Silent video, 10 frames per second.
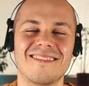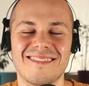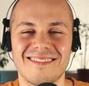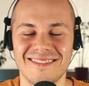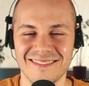
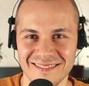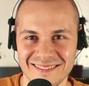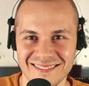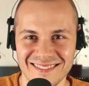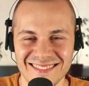and
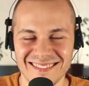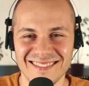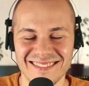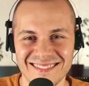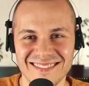
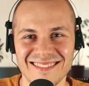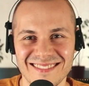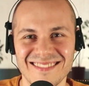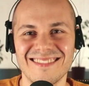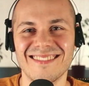there
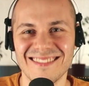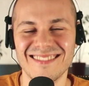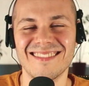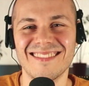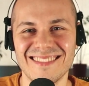was
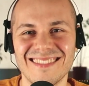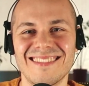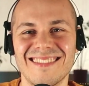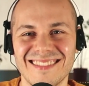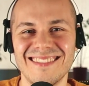dinner.